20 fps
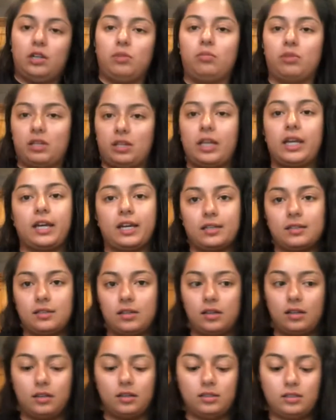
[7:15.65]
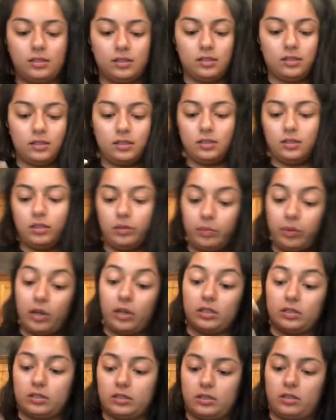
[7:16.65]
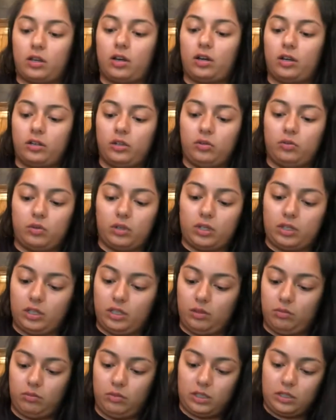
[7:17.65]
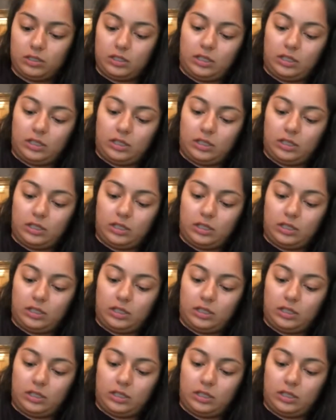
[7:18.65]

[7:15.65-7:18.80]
like I said, since the pasta is hot, you want to keep mixing.